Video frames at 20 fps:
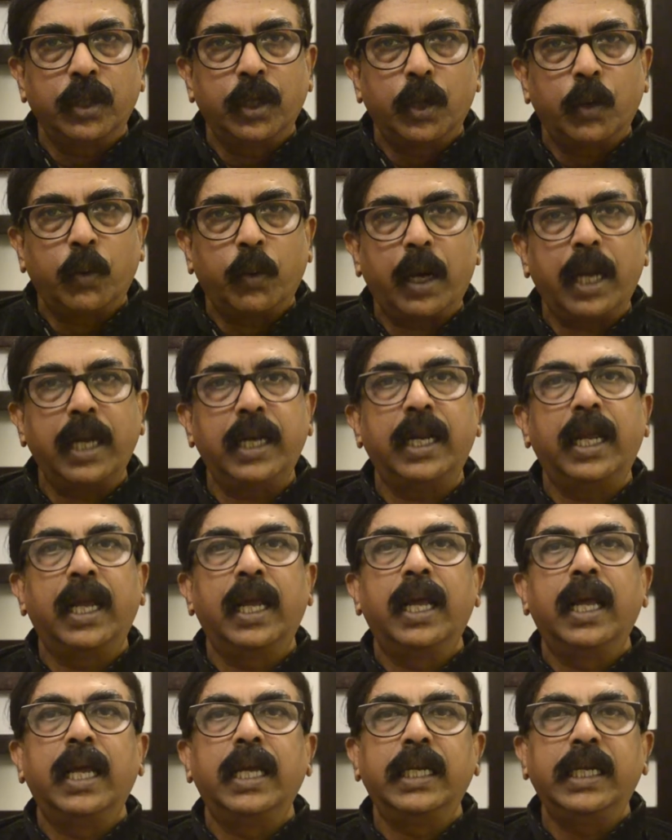while
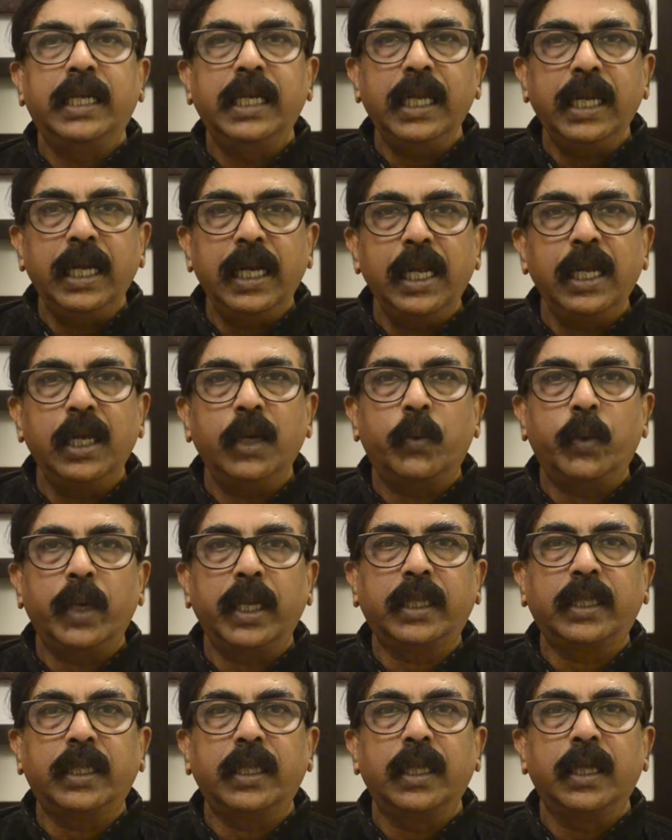dealing with
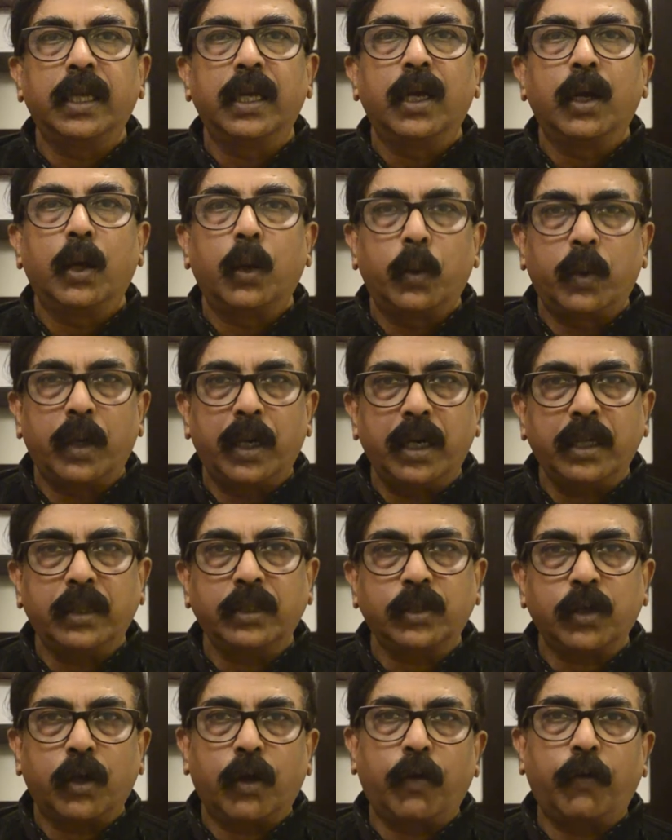
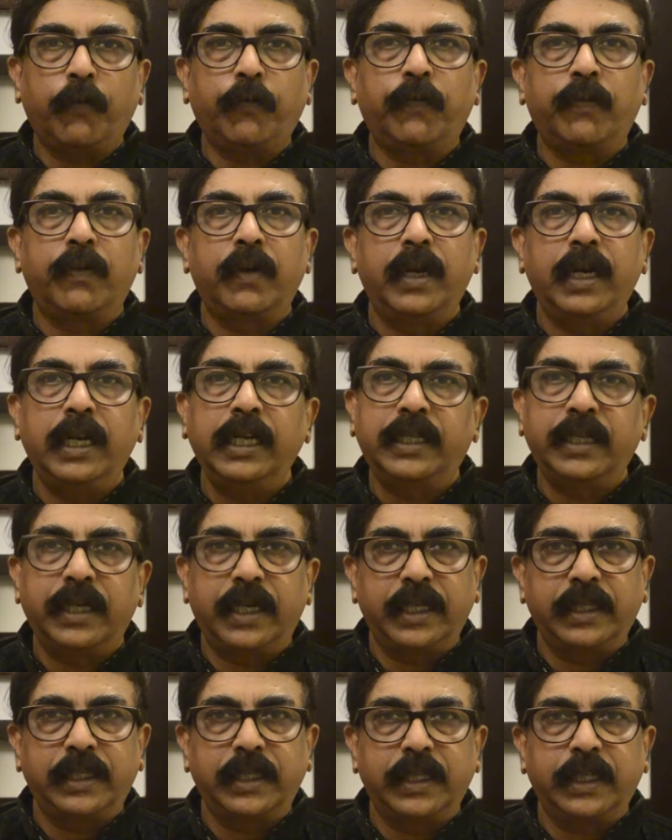works of
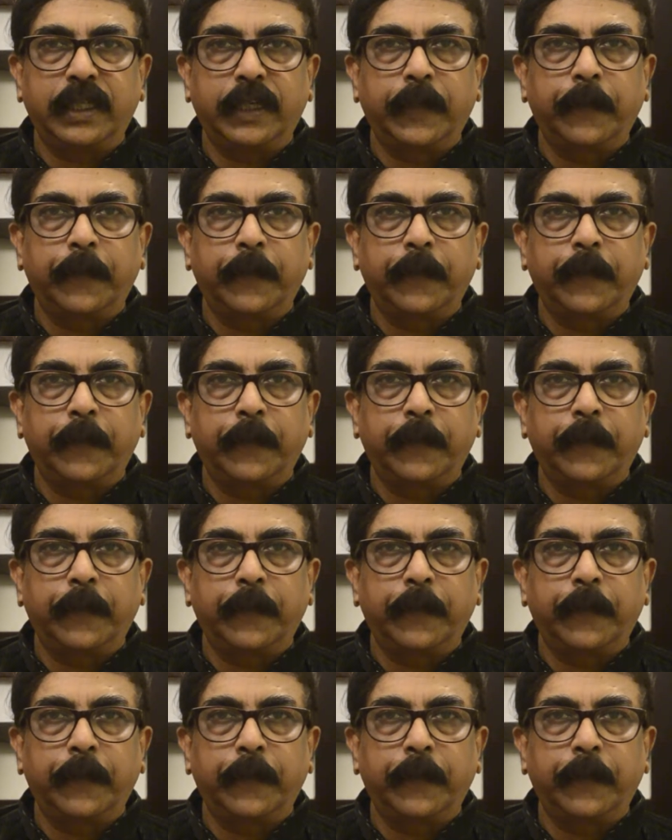literature.